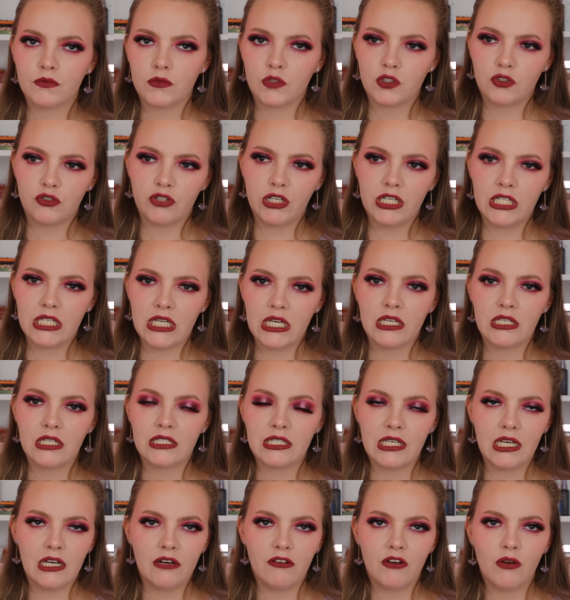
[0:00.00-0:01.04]
treating
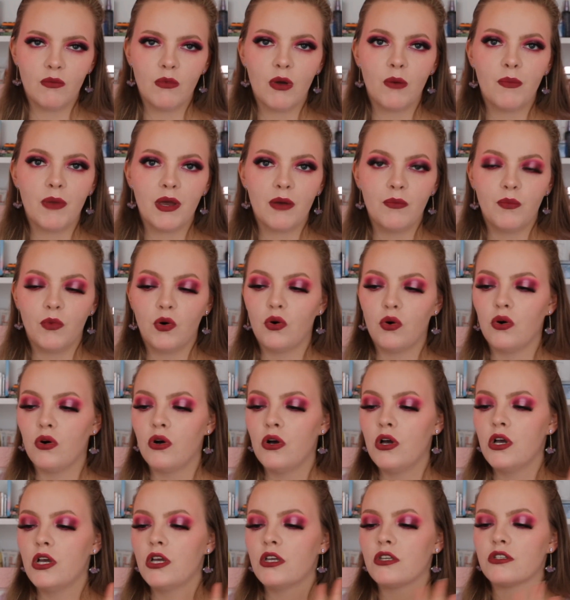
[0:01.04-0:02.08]
serum a bit
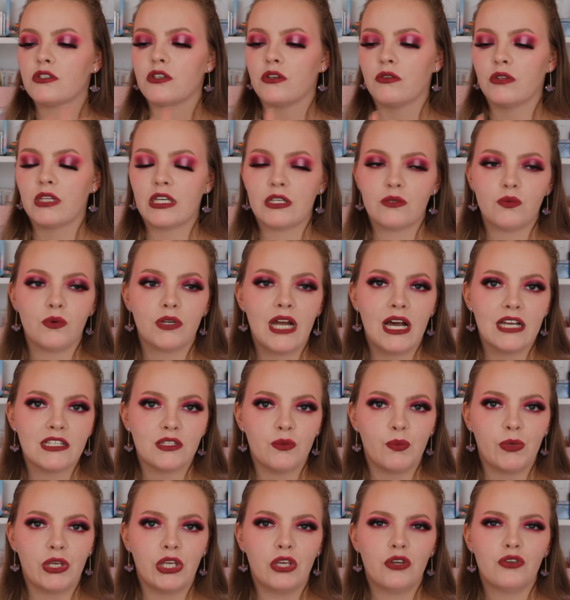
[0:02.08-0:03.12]
more. So this one
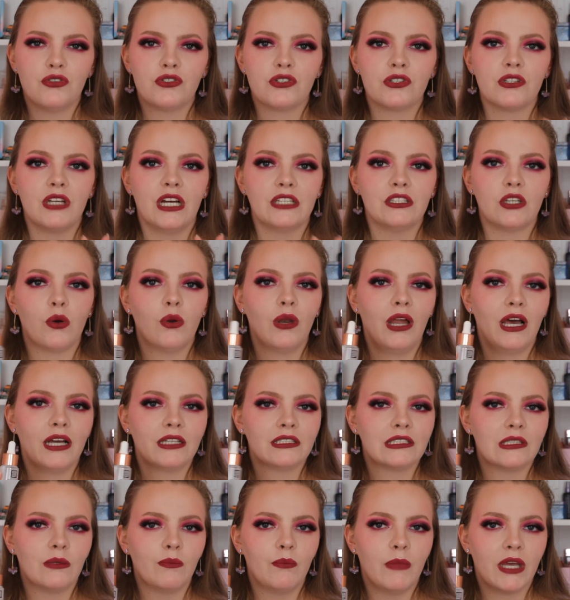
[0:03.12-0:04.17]
hasn't been used because I don't like
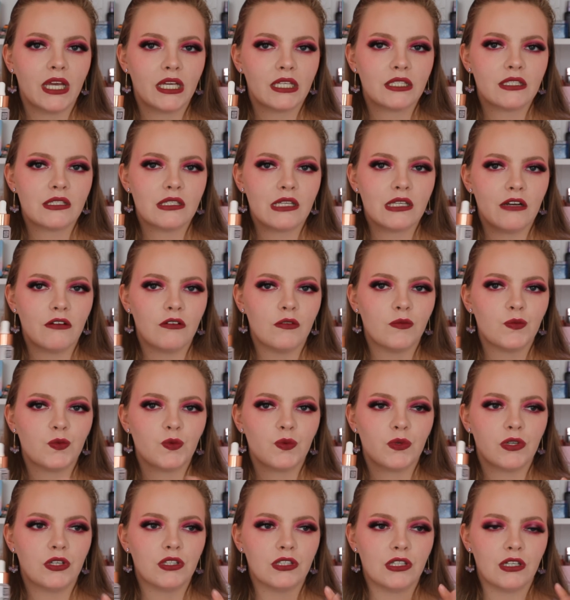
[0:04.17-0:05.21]
to mix serums
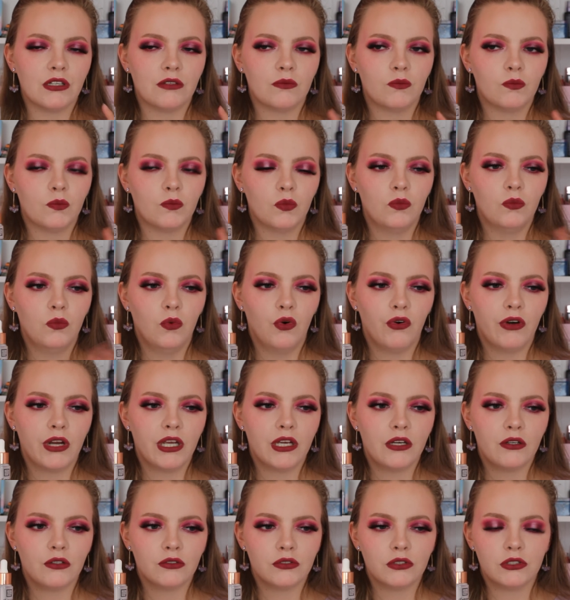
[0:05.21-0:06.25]
because I worry
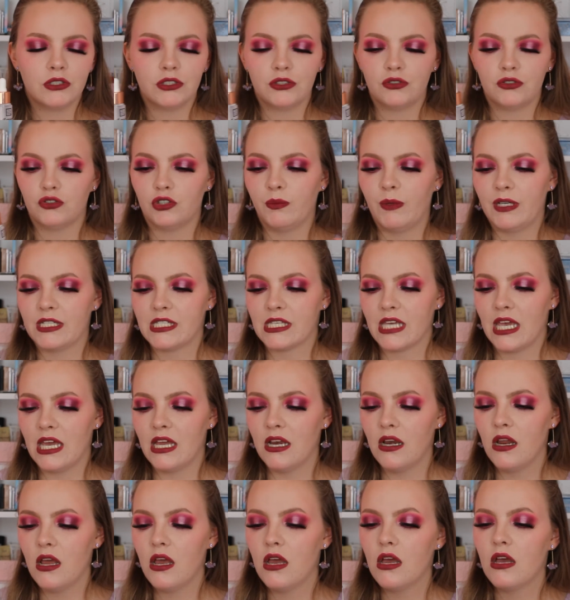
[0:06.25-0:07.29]
it'll destroy my
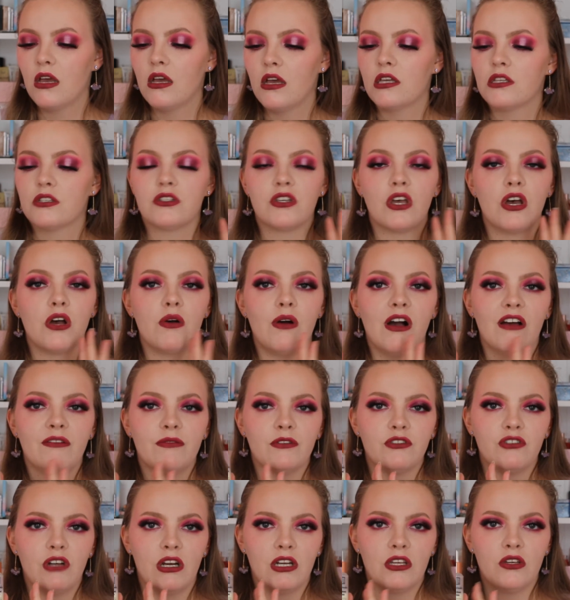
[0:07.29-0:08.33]
skin. So I've been
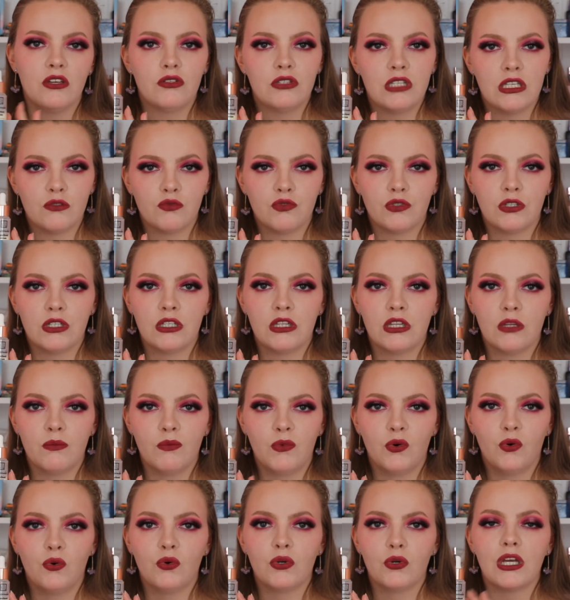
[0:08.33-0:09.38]
trying to use this one in the
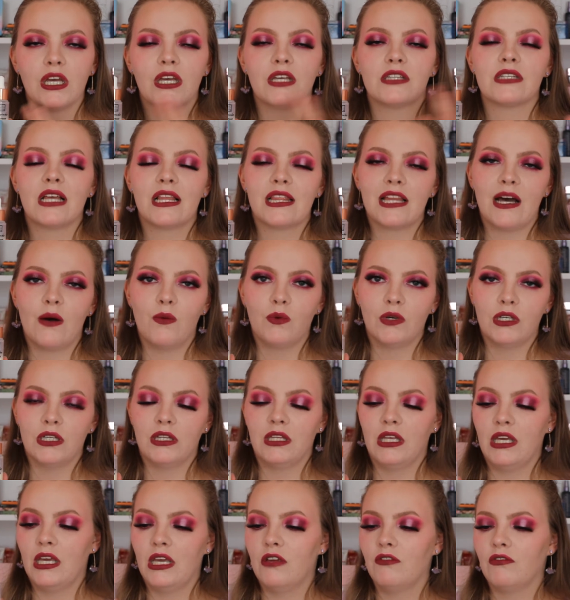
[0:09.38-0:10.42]
mornings and that one in
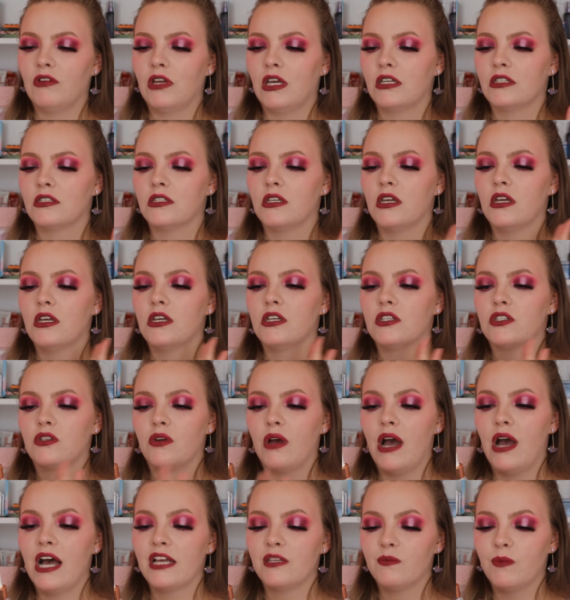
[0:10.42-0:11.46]
the evenings. So
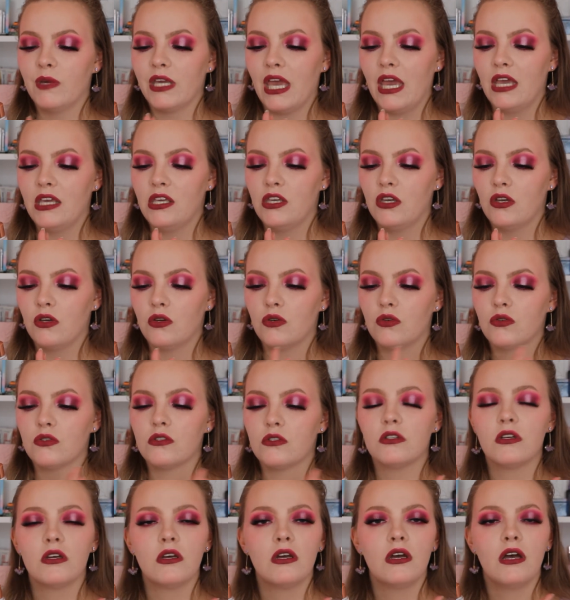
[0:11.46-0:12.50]
it has been getting
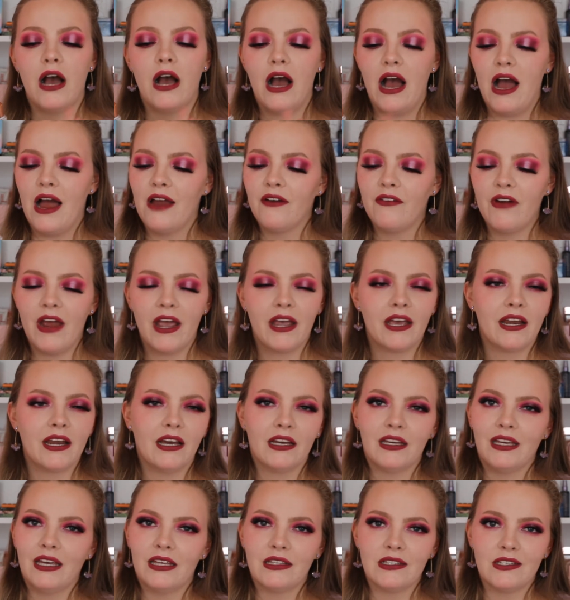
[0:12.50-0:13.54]
used. I reckon I
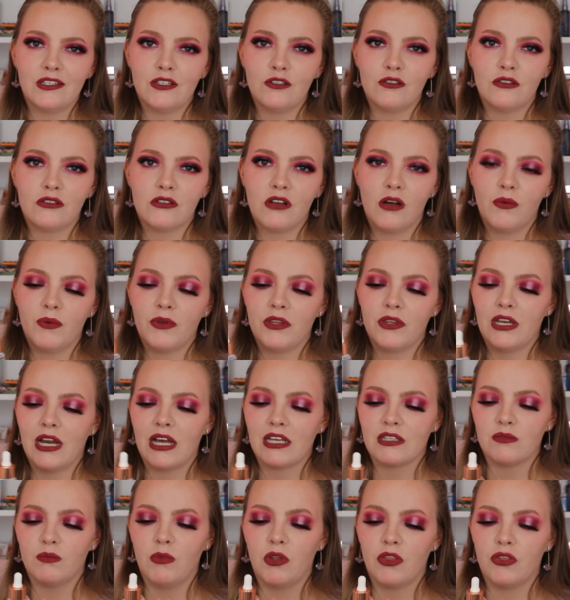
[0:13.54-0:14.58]
can get this used up in the
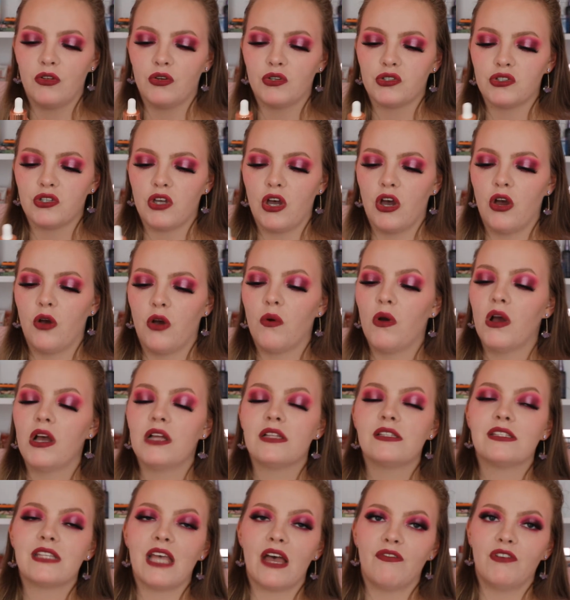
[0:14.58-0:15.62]
next month or so,
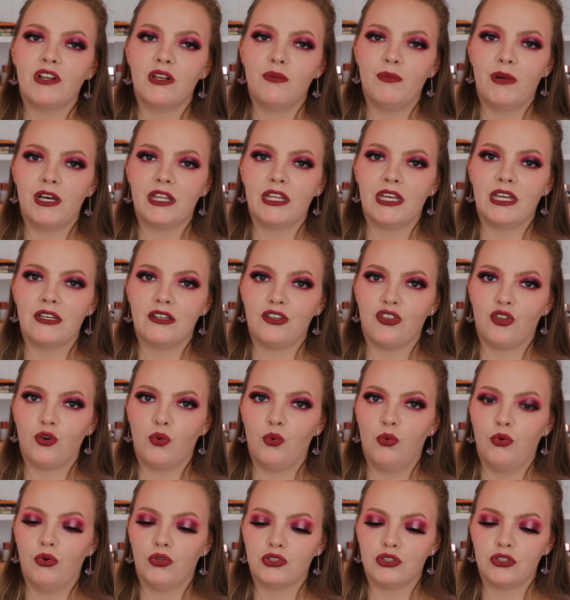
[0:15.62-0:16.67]
definitely by the end of the
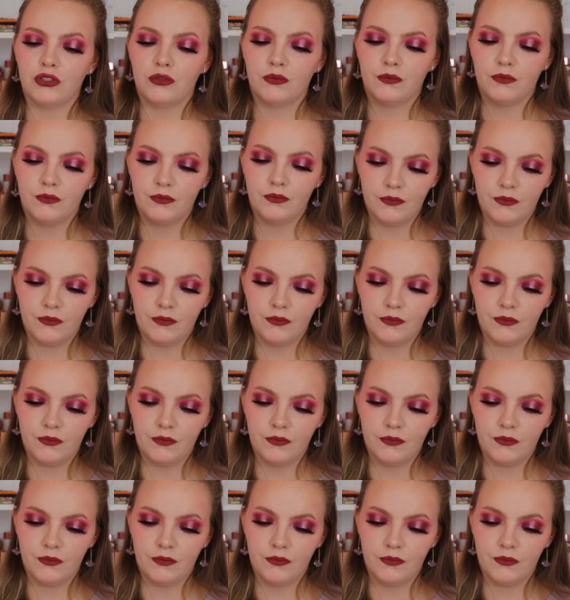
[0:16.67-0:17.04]
quarter.